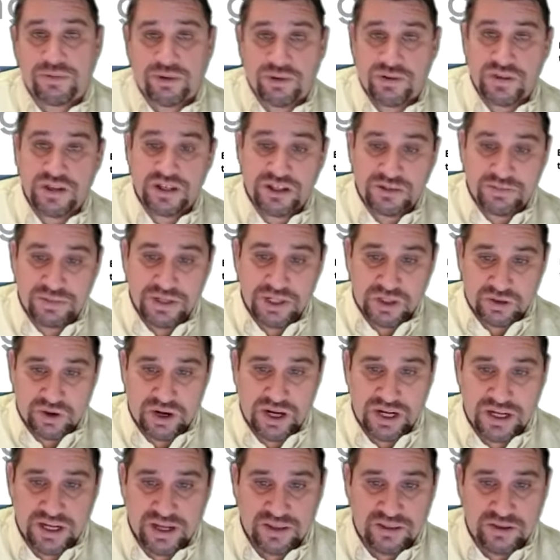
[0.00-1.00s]
So they should be
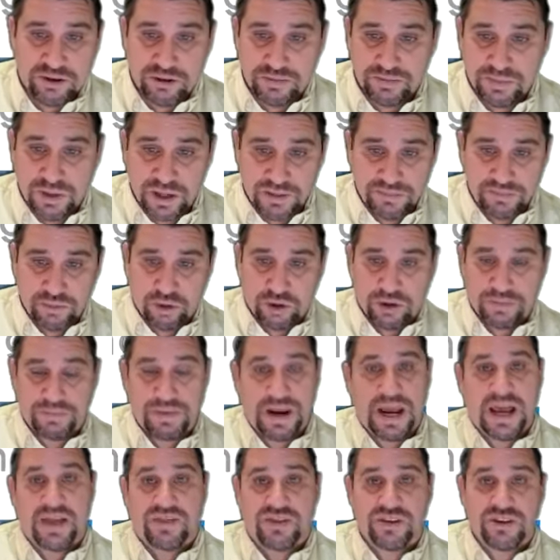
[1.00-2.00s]
trained on those bloodborne
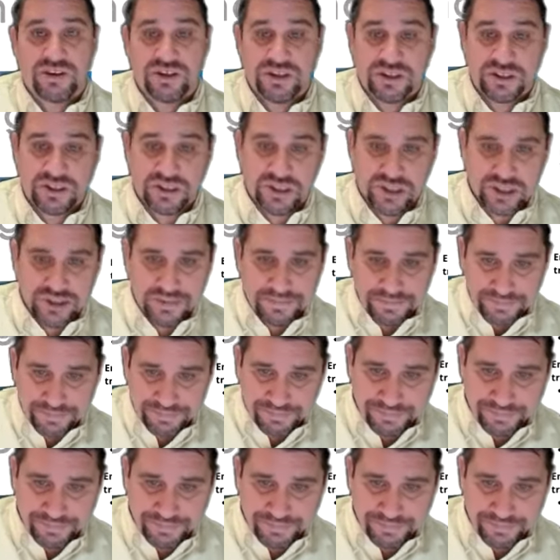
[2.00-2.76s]
pathogens.